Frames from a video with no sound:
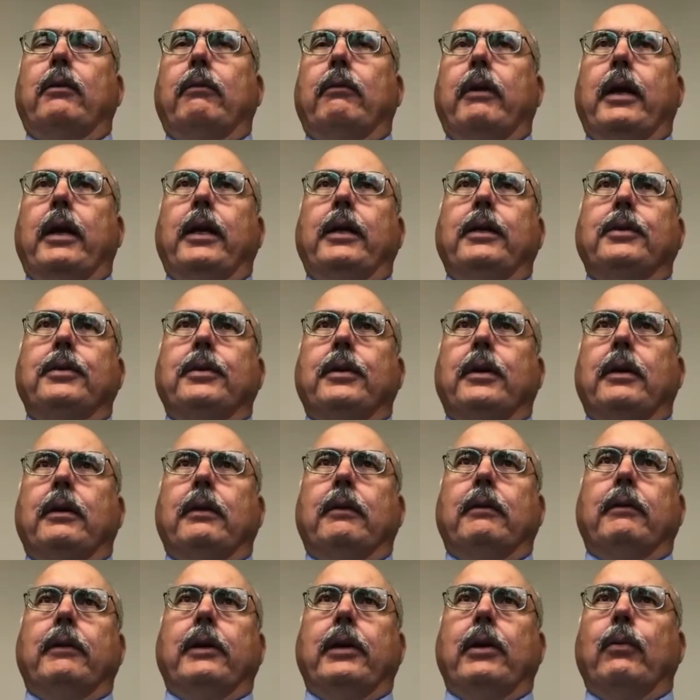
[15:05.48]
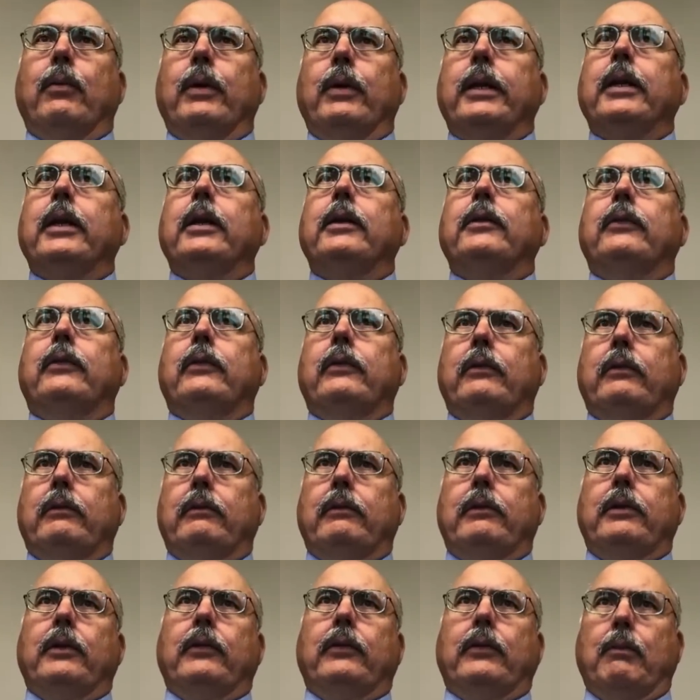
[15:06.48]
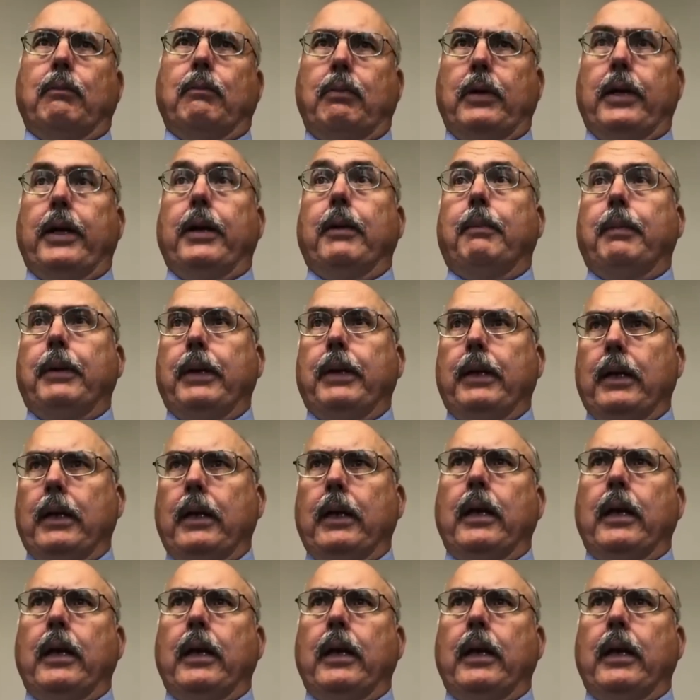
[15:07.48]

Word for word: range. Uh, you know, we did just complete a P